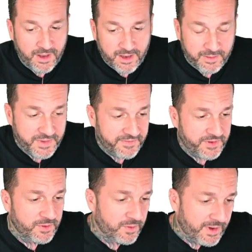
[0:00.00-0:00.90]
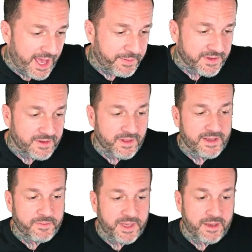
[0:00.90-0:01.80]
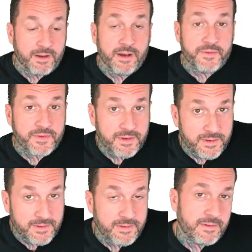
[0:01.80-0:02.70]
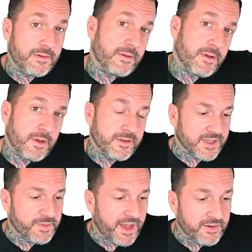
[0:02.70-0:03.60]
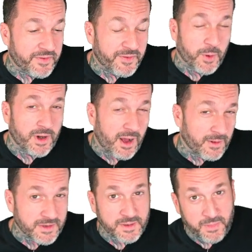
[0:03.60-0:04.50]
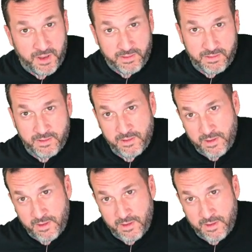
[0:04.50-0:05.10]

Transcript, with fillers: Um, if you happen to like me enough to spend $4 a month,